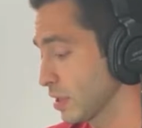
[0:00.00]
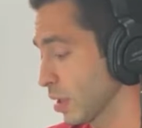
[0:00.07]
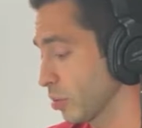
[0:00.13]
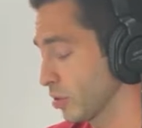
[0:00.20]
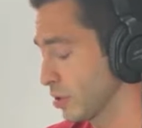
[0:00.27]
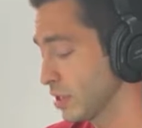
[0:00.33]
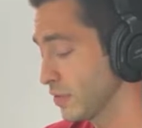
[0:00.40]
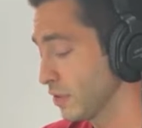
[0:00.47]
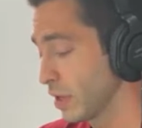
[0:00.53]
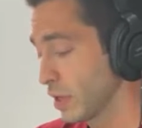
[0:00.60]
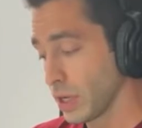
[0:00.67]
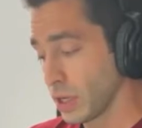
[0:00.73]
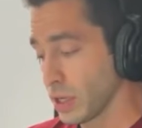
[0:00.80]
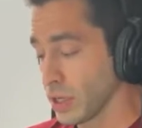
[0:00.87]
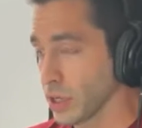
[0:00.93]
I believe.
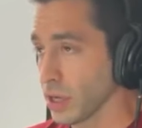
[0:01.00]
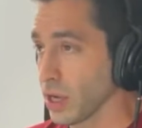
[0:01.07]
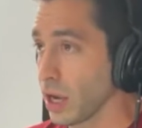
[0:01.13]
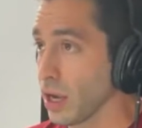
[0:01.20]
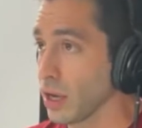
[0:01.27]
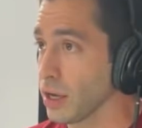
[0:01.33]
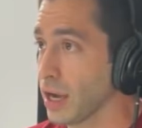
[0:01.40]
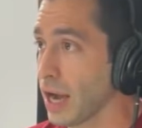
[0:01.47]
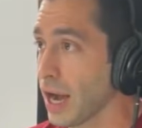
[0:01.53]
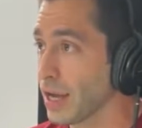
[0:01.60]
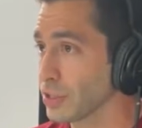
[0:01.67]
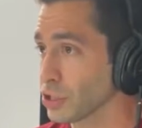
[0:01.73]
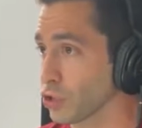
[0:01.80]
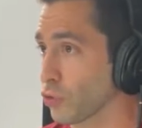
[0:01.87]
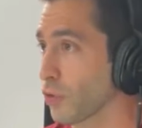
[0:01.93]

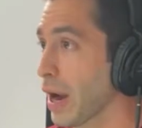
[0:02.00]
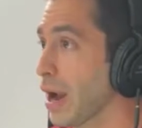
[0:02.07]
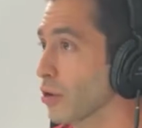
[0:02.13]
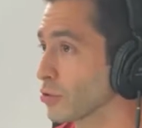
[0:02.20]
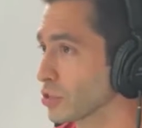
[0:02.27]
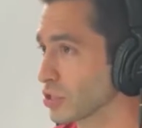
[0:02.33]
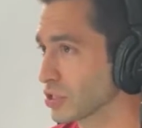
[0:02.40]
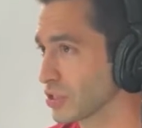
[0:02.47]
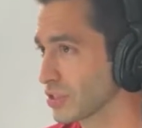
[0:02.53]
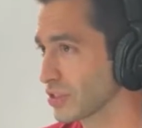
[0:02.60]
Hans Crouse.